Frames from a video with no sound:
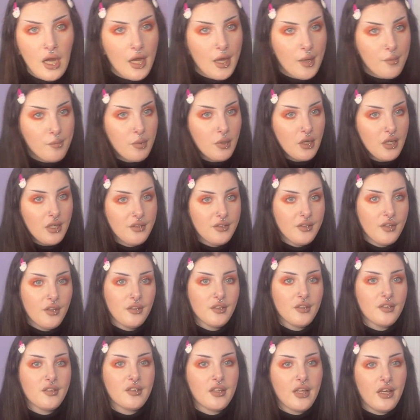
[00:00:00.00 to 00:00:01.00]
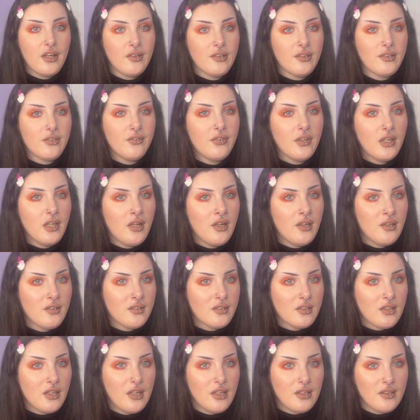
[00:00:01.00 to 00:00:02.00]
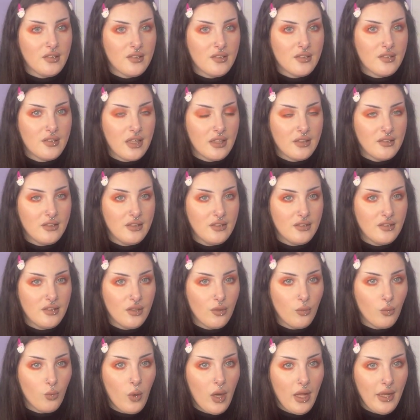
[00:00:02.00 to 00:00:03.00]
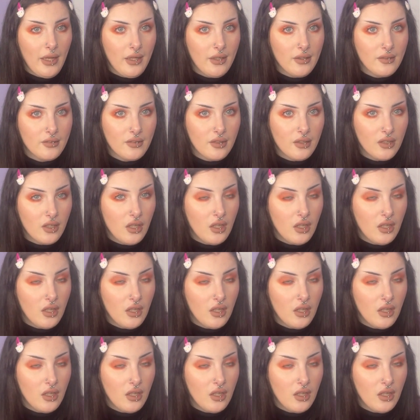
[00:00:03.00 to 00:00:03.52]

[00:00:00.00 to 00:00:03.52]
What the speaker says: I place it on the scales first and set it to the weight.